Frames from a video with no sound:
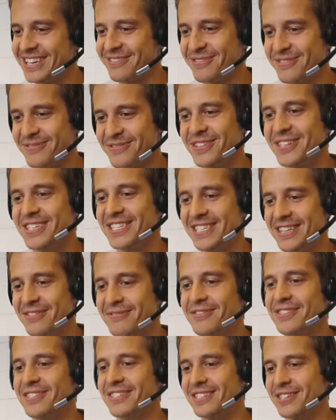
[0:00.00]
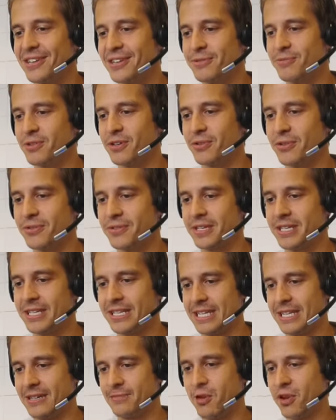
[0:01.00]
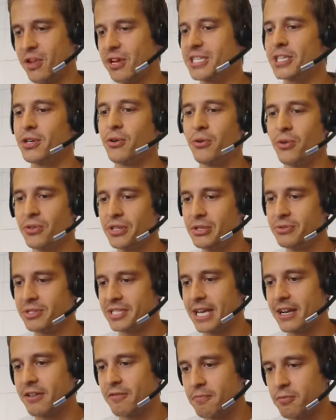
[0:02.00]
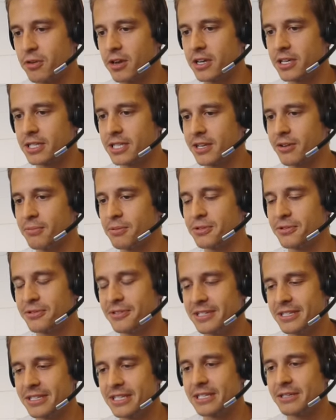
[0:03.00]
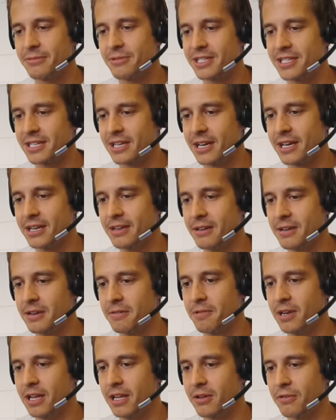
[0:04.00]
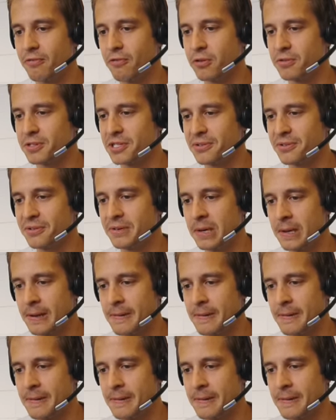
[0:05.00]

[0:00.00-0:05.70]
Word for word: Every foot is different. So it will, it will launch a whole new set of products and opportunities, which I really look forward to.